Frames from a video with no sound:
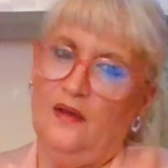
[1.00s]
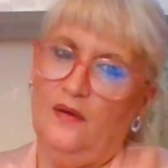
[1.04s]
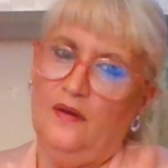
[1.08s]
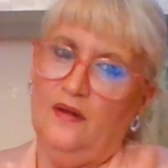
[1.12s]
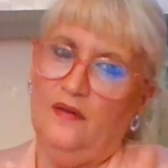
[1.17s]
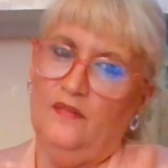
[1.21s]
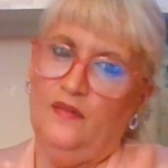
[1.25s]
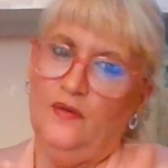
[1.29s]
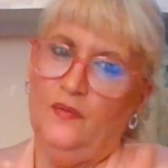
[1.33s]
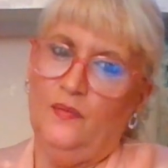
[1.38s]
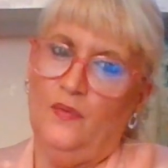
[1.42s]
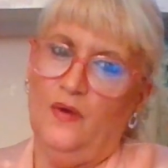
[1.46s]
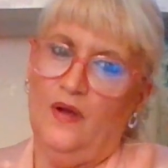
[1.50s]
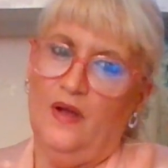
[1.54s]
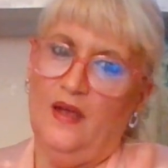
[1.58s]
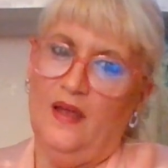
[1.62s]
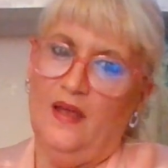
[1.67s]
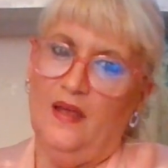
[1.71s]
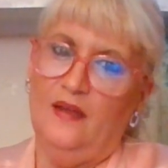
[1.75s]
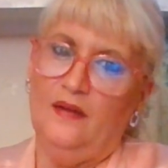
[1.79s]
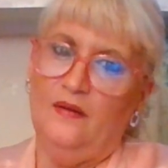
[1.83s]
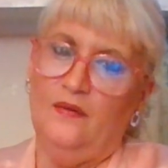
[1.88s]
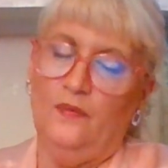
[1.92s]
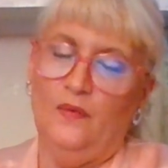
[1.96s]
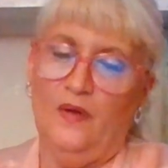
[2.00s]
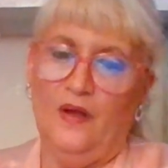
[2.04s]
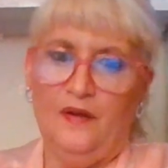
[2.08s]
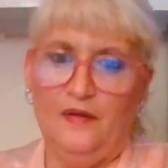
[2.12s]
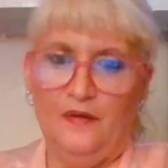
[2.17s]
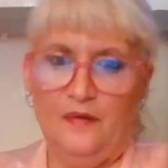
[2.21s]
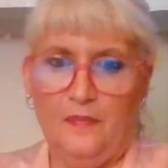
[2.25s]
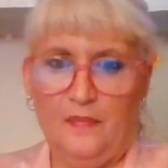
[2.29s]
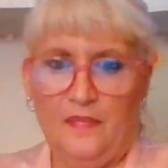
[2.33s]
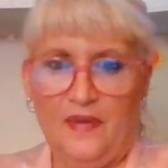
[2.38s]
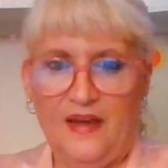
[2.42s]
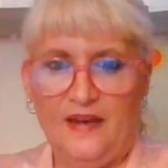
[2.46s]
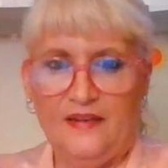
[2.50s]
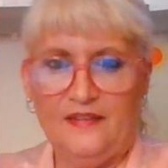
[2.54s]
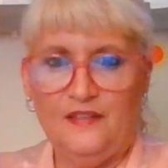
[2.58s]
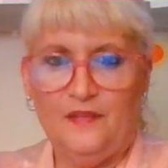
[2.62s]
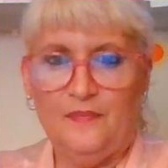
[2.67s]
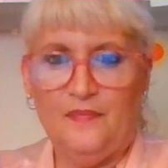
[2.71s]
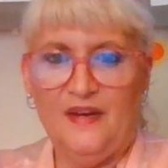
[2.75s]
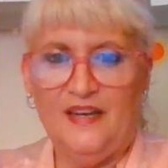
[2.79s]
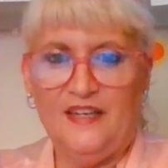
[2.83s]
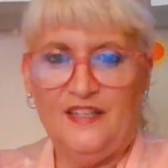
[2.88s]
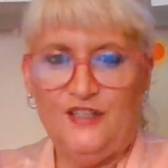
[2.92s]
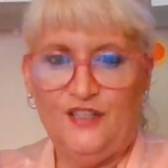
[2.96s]
everyone, welcome back to
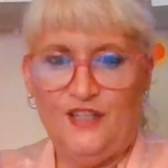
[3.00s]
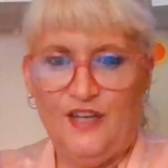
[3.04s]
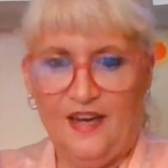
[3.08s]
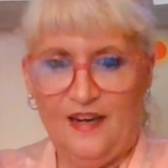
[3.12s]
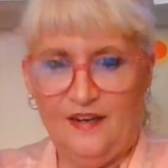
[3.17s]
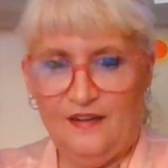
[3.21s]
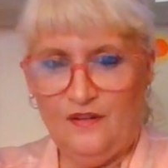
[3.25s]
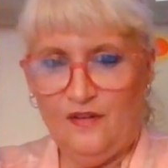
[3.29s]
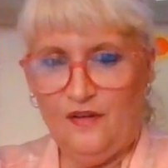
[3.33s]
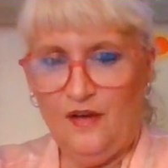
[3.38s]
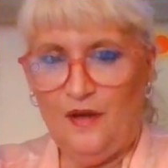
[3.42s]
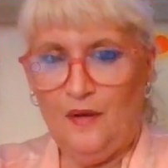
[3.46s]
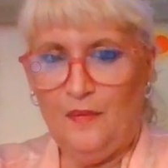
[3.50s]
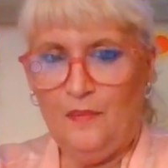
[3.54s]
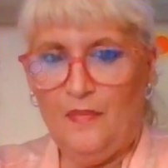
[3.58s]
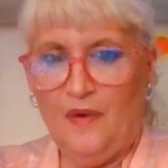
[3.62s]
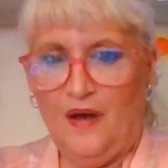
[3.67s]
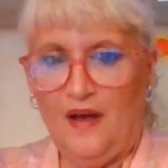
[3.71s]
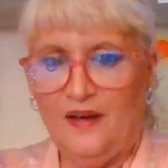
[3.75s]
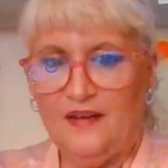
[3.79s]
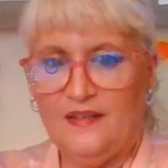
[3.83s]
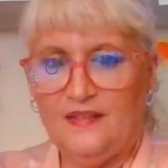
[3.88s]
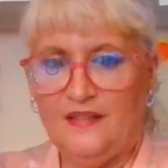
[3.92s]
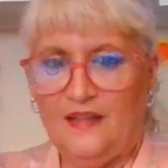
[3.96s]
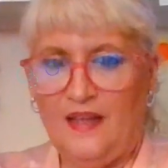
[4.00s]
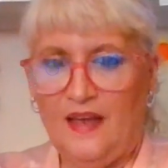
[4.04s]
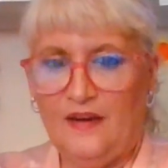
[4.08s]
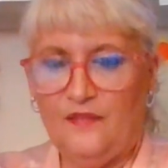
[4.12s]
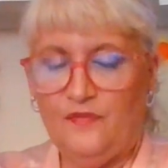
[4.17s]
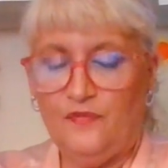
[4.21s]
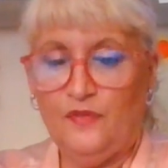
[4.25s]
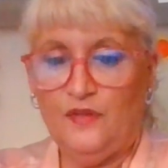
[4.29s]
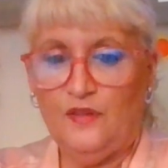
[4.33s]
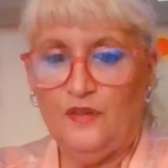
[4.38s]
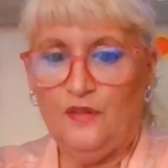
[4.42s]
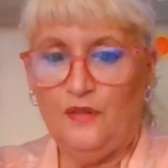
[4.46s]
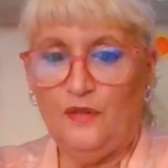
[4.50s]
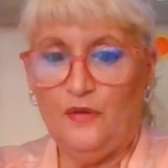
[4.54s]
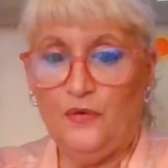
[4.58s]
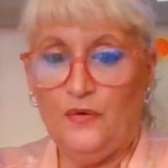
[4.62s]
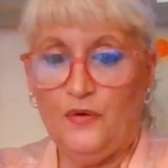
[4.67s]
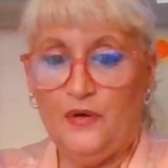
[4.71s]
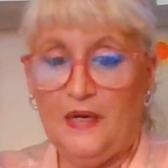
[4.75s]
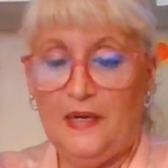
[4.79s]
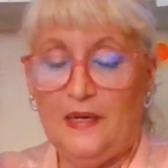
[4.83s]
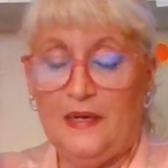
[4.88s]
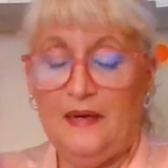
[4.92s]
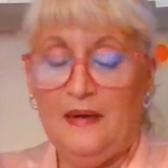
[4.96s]
my channel, Unbox Life with
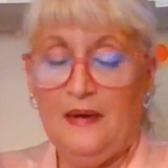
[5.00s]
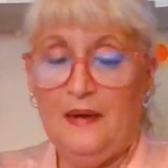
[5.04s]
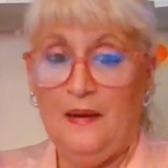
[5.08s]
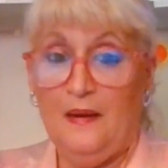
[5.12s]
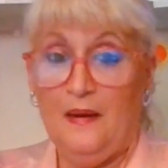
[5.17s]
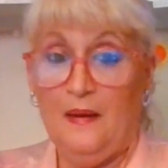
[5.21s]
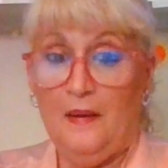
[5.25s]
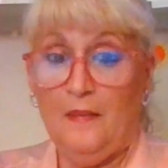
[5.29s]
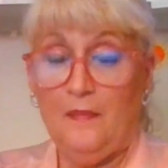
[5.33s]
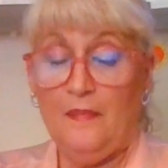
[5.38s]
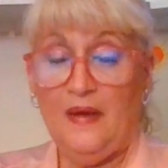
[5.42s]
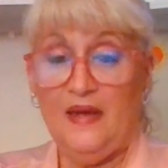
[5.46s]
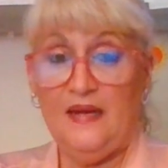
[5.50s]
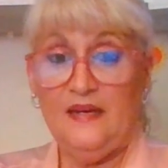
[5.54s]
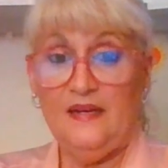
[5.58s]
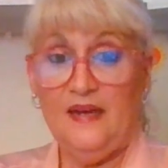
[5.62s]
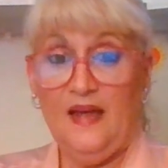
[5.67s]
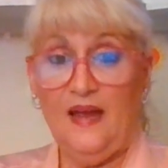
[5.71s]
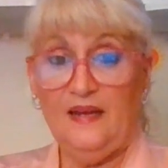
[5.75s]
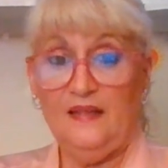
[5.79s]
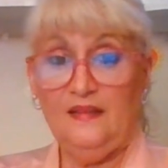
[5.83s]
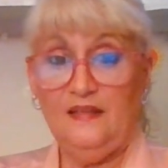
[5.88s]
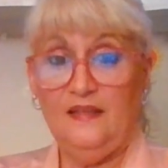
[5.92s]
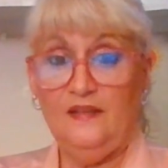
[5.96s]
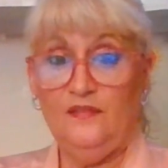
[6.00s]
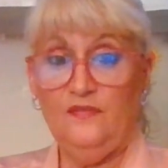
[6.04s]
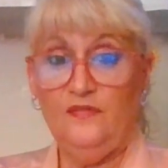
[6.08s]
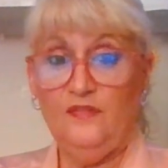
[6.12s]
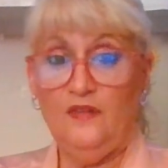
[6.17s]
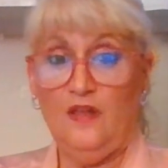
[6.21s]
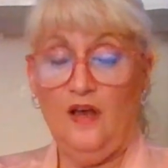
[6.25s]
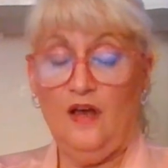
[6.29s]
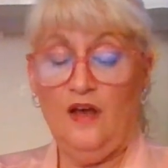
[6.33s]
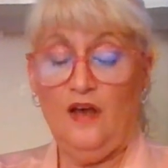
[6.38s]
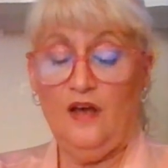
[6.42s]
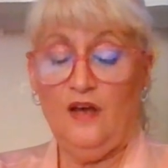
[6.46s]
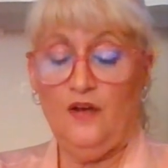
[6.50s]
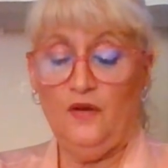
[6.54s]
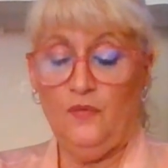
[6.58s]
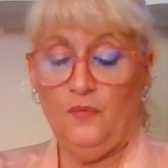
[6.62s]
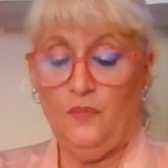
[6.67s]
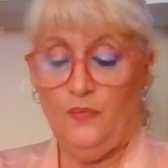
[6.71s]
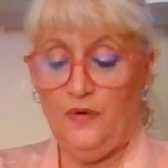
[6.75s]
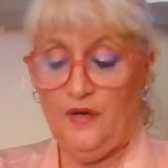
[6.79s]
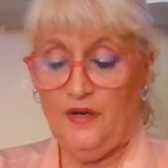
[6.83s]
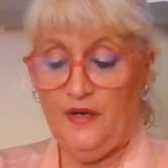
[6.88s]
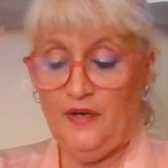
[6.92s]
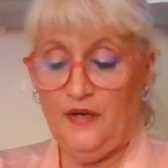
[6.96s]
Lori, my nightly
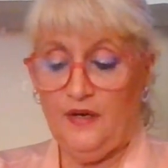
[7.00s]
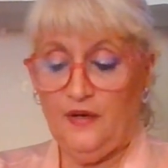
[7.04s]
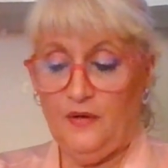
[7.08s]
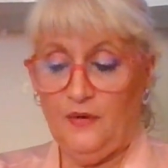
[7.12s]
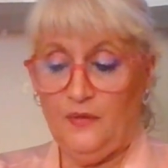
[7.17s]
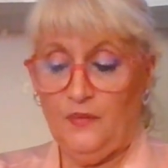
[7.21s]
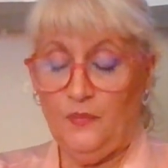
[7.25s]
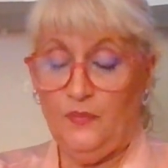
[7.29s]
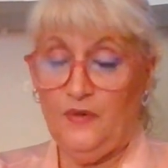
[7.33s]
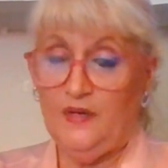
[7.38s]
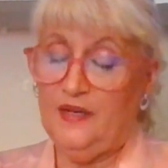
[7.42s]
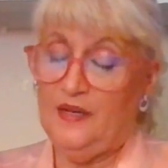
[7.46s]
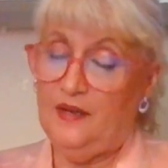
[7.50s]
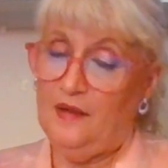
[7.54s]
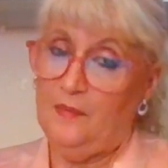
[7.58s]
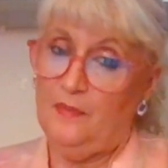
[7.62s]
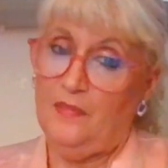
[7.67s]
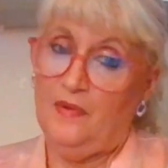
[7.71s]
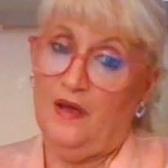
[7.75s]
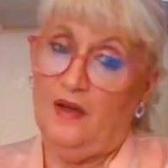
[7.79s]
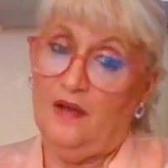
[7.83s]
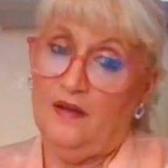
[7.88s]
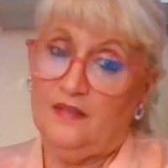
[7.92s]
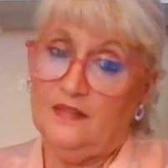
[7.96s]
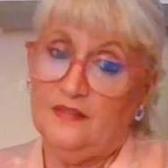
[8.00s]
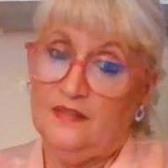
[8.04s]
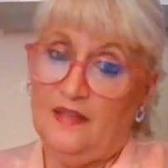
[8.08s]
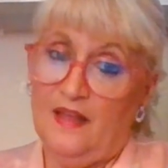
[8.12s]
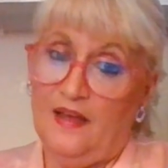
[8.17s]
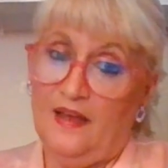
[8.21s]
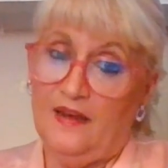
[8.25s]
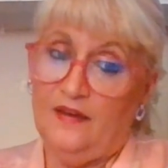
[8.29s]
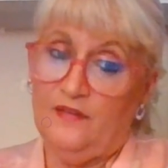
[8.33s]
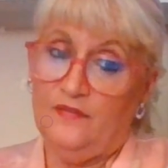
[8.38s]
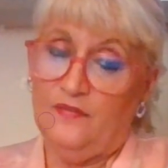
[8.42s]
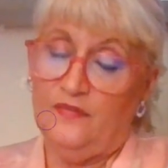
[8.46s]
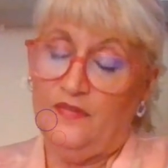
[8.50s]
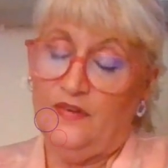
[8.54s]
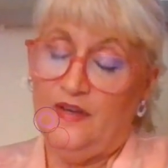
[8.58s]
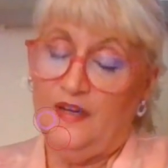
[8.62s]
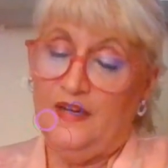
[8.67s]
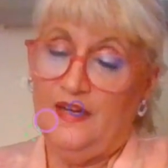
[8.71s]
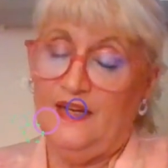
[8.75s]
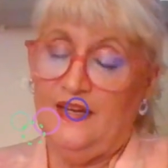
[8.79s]
vlog where we unbox life.